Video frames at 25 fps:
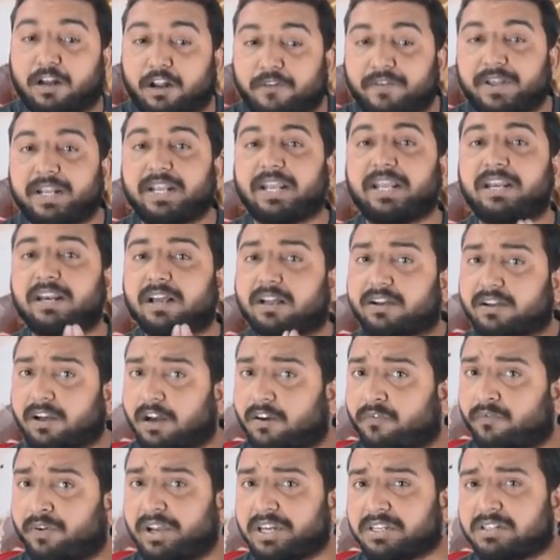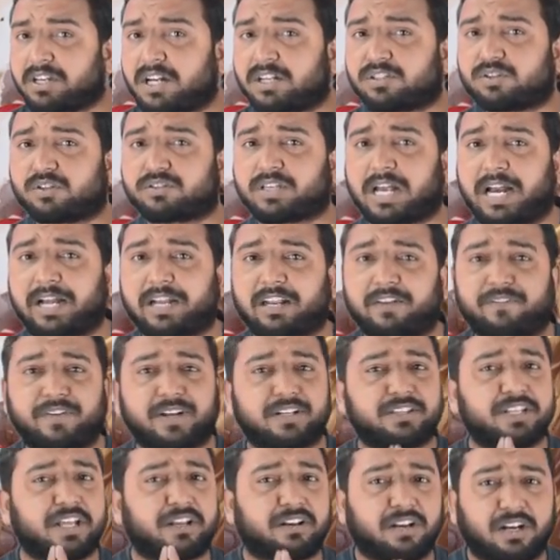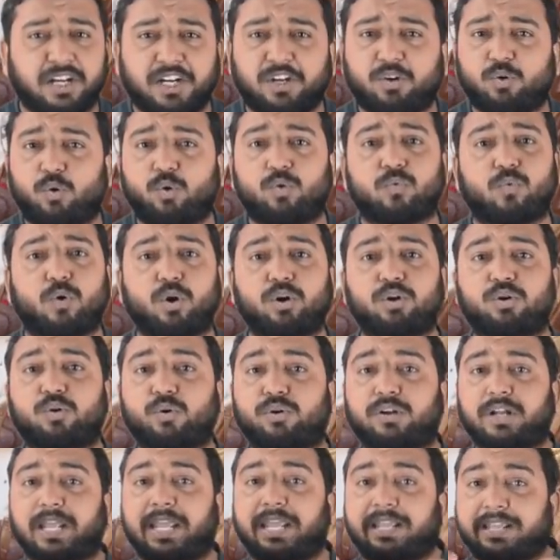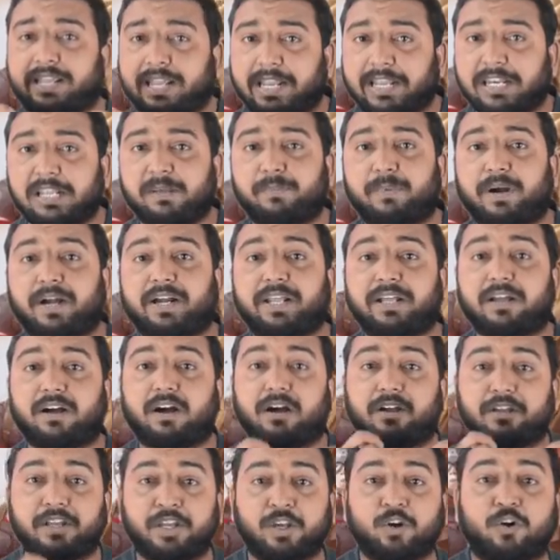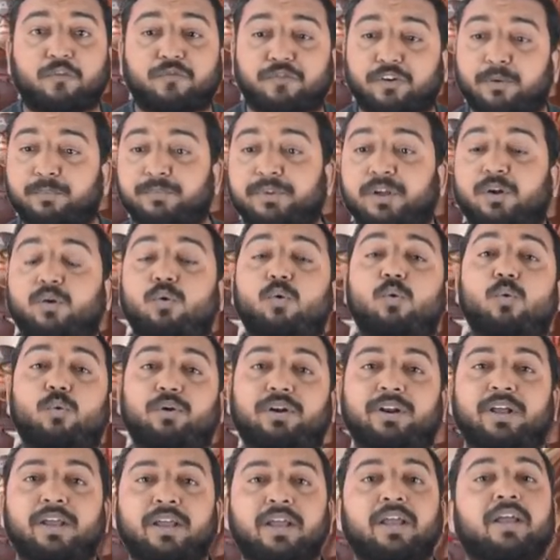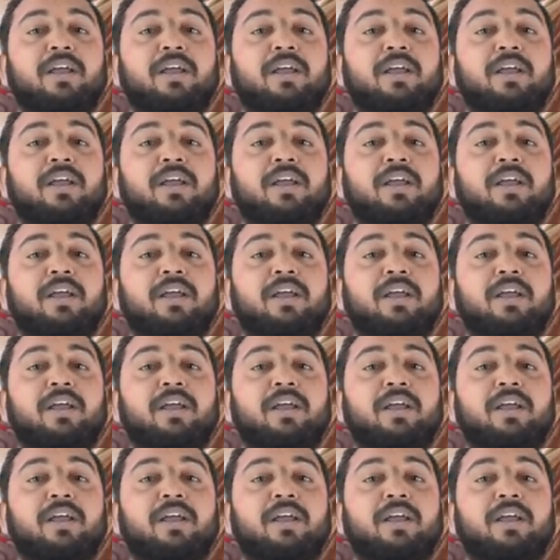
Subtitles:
living in a conventional society where they really don't want to take anybody, a hero, from their own.